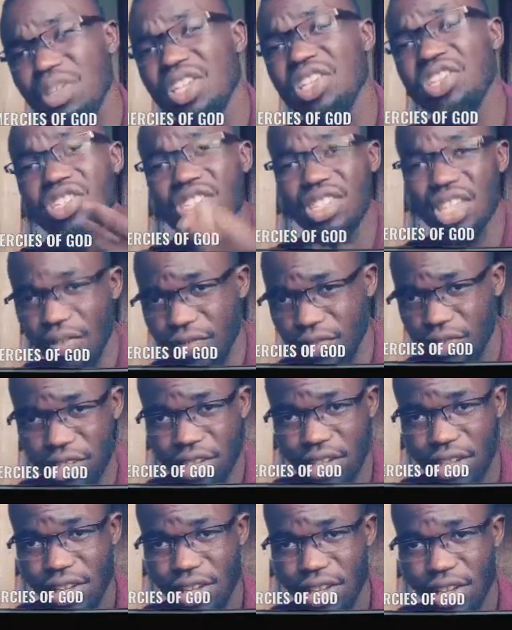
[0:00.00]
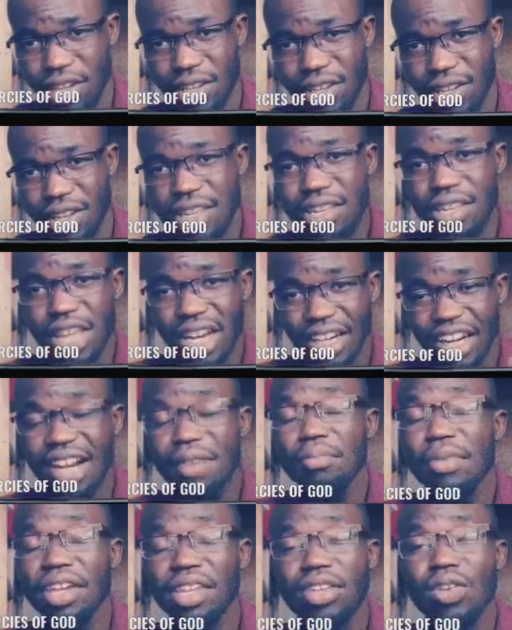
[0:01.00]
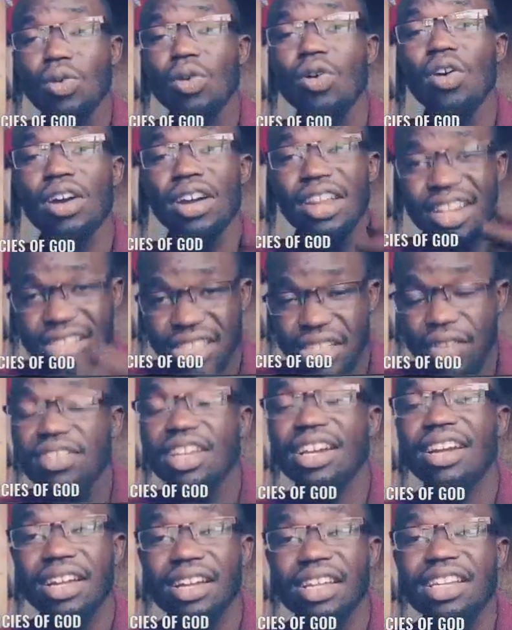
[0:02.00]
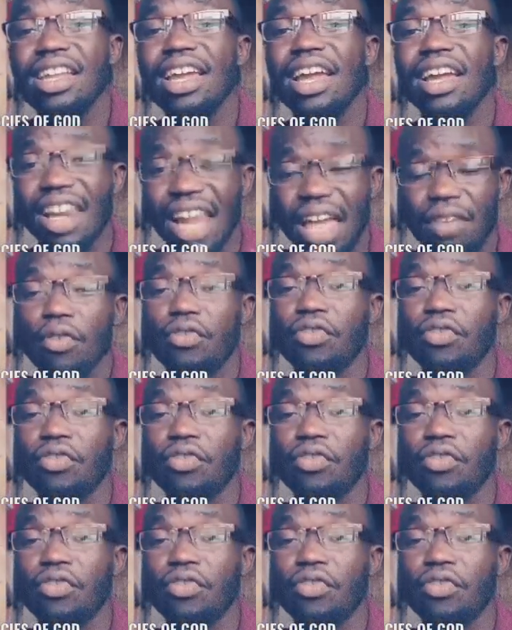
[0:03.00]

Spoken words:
be saved, that can make you receive the life